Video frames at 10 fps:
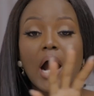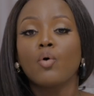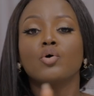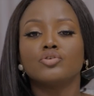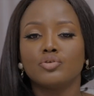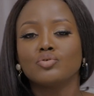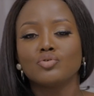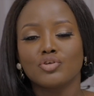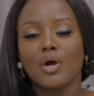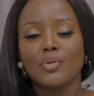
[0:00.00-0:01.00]
I'll continue
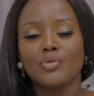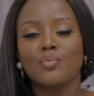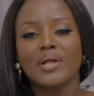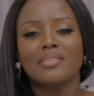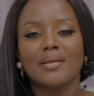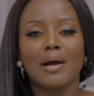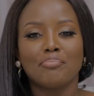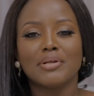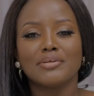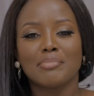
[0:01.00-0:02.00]
to share with you what then
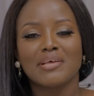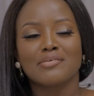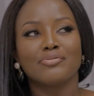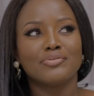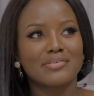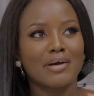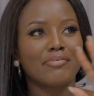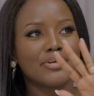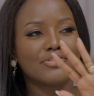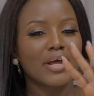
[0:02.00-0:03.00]
happened in my
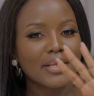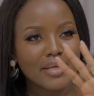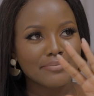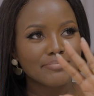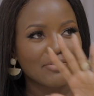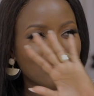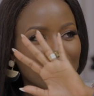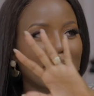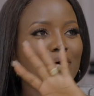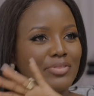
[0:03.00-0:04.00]
self-discovery journey after
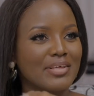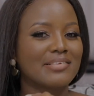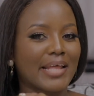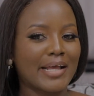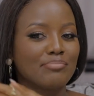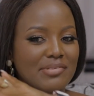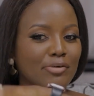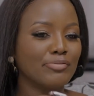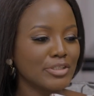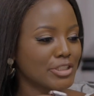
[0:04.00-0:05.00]
finding out things like I'm
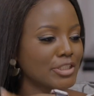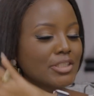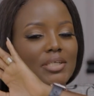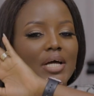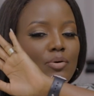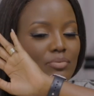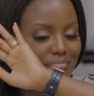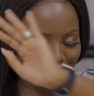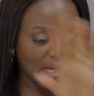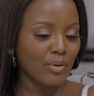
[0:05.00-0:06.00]
selfish.
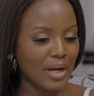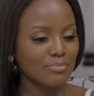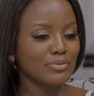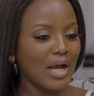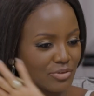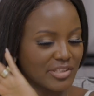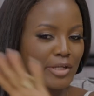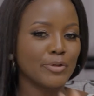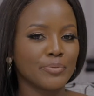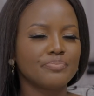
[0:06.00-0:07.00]
I'll
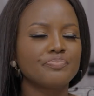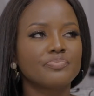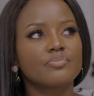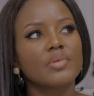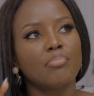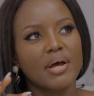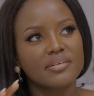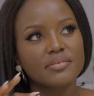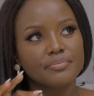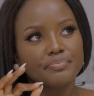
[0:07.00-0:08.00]
tell you.
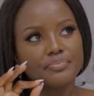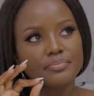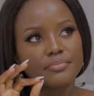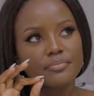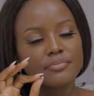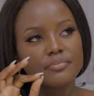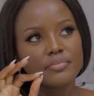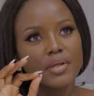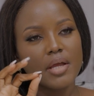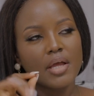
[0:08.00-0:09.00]
But
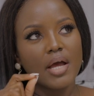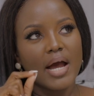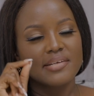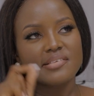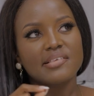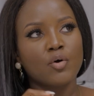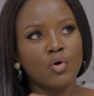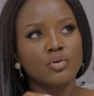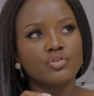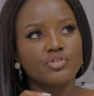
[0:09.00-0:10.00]
I did
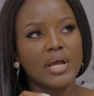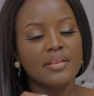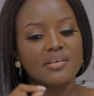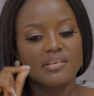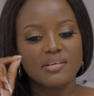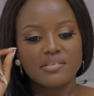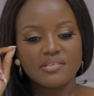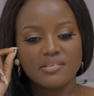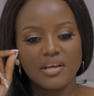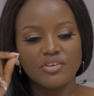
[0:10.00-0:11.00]
psychology, and there's certain
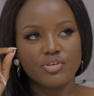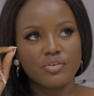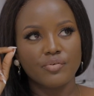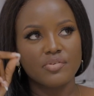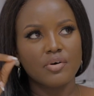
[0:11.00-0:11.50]
stages of